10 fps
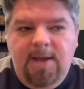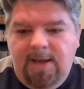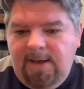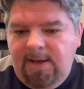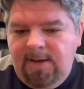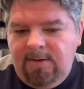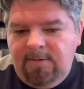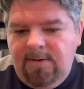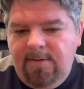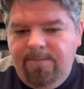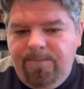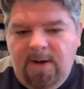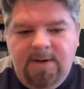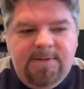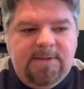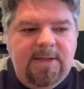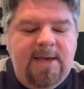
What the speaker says: And honestly,